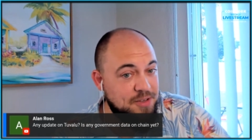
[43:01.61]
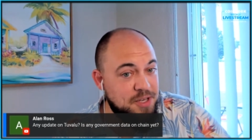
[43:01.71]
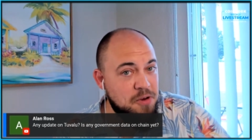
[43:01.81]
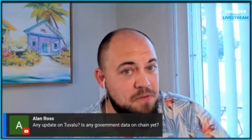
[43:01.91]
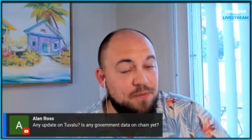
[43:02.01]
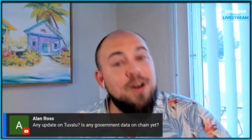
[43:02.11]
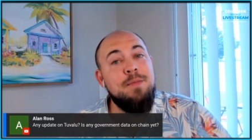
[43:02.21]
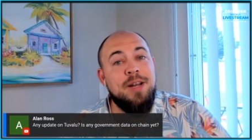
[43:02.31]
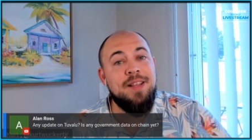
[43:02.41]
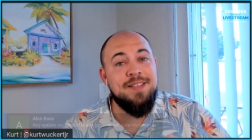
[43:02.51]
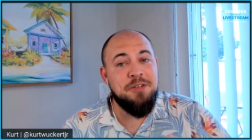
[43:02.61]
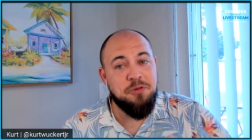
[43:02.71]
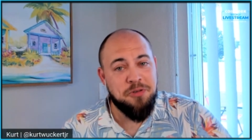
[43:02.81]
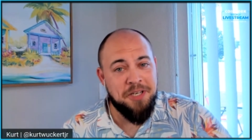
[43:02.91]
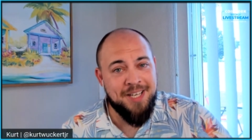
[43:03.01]
So for anybody that's
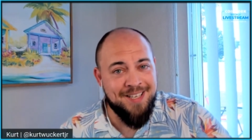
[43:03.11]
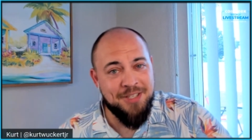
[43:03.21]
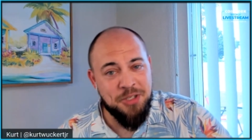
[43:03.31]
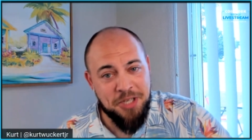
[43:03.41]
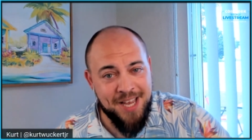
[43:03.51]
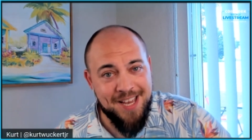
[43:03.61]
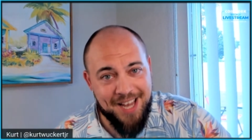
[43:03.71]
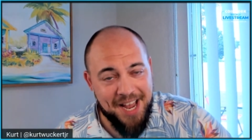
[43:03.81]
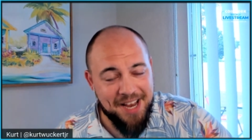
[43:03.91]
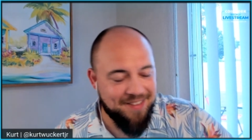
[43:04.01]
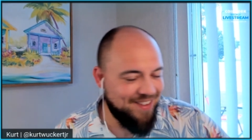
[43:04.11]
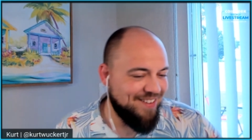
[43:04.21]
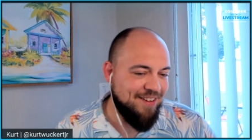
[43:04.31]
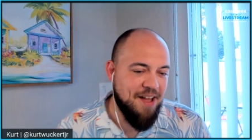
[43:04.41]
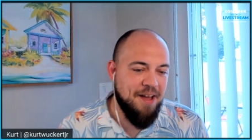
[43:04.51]
interested, he's staying at
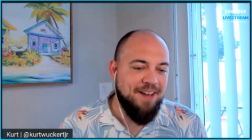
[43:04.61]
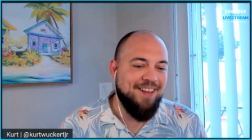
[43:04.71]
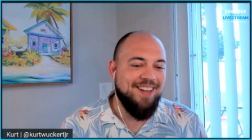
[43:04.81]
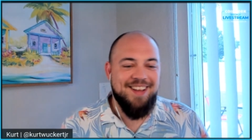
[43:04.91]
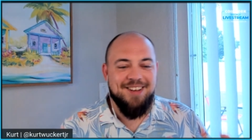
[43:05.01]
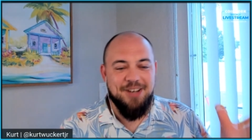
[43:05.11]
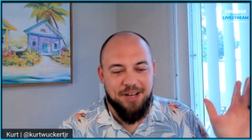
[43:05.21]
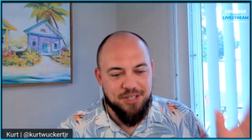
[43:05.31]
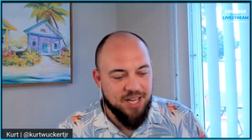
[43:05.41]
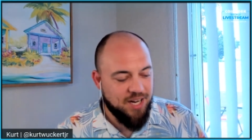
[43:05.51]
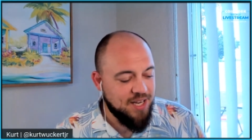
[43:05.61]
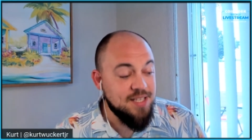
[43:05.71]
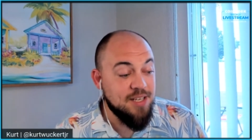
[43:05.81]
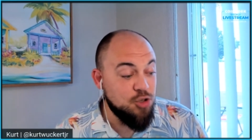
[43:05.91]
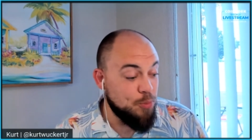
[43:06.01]
the... no, I'm just kidding.
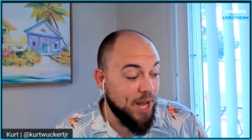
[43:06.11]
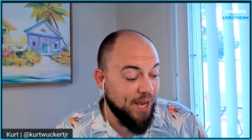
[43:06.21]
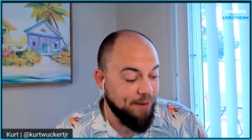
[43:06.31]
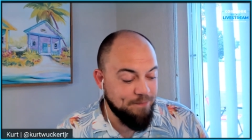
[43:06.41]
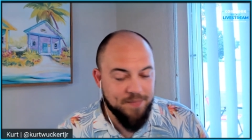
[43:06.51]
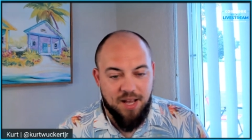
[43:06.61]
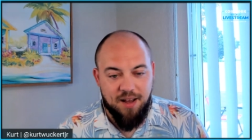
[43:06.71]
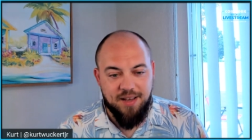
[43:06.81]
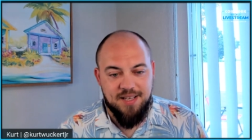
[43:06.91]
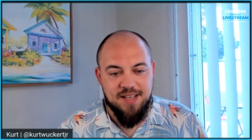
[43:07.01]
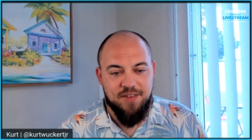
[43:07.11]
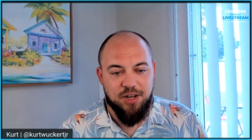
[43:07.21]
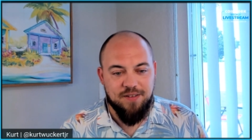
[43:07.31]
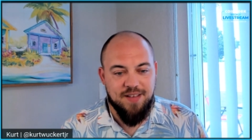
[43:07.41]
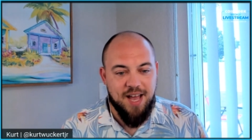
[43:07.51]
He's in Dubai. He's having a
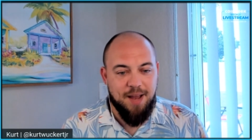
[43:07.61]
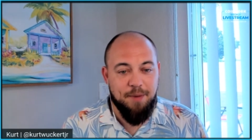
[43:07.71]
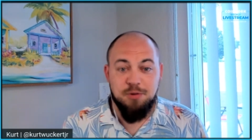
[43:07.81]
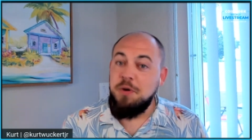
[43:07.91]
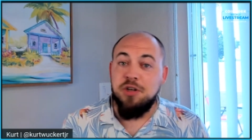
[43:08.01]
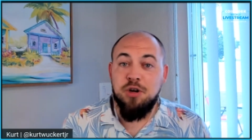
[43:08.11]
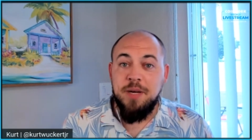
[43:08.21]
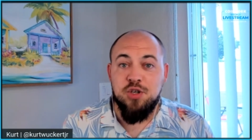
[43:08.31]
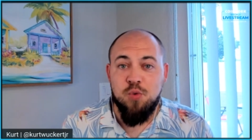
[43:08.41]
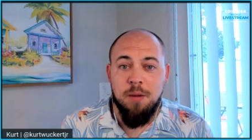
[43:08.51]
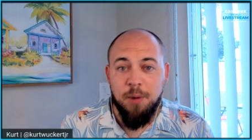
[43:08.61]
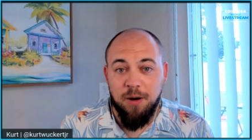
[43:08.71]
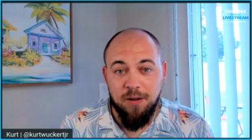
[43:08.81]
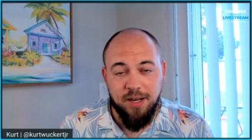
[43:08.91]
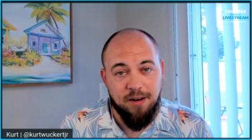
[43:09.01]
good time. I was watching him eat shawarma
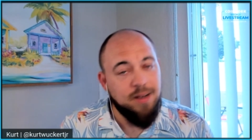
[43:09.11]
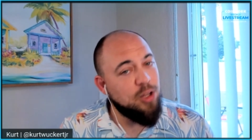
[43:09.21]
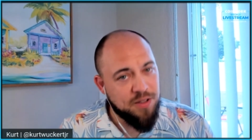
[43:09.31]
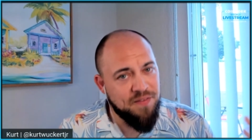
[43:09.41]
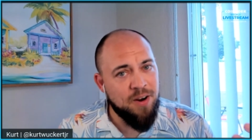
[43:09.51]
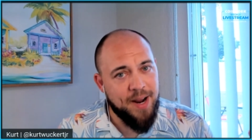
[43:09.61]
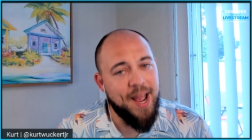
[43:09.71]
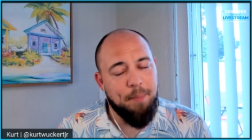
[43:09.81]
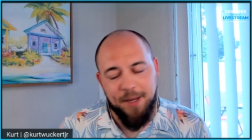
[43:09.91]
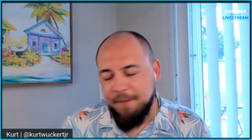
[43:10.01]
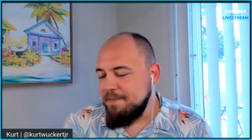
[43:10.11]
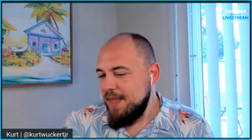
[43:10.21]
earlier. He looked very happy.